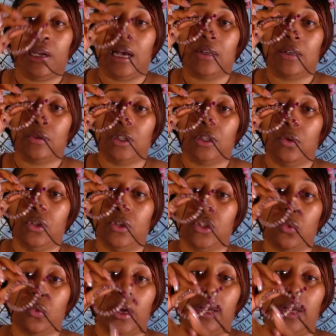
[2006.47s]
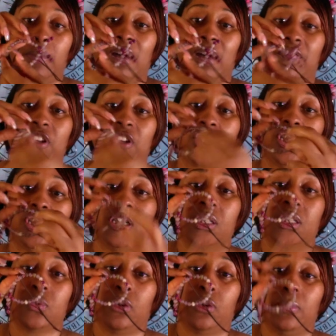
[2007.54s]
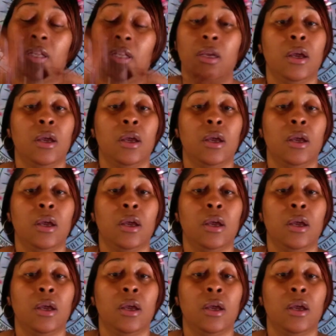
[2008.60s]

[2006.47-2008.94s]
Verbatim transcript: I don't know which way my fishy is swimming,